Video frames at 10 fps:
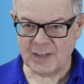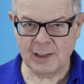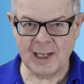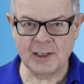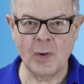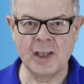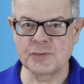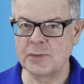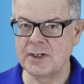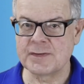
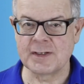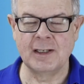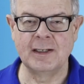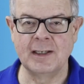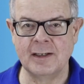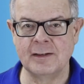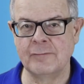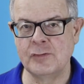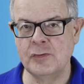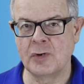Likewise, when you're selling
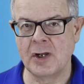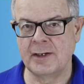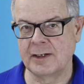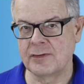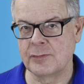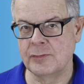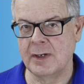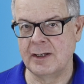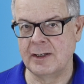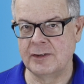a food product
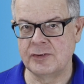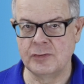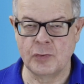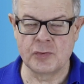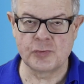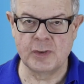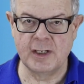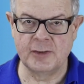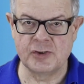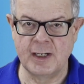through a
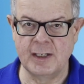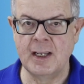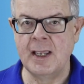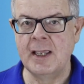grocery chain,